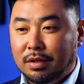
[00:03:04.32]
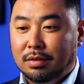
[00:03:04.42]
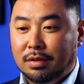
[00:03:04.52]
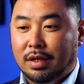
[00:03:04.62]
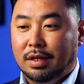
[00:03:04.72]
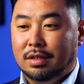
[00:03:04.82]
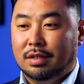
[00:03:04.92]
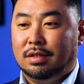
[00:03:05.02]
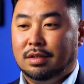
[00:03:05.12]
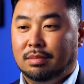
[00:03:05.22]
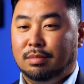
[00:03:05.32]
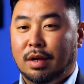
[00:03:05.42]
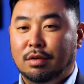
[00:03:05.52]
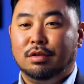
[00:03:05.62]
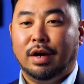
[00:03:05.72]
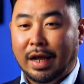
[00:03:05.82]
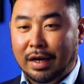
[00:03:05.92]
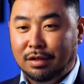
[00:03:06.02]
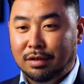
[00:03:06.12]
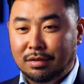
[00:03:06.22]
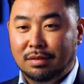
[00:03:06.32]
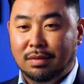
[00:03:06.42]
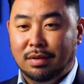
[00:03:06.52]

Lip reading: two is, how's your attitude?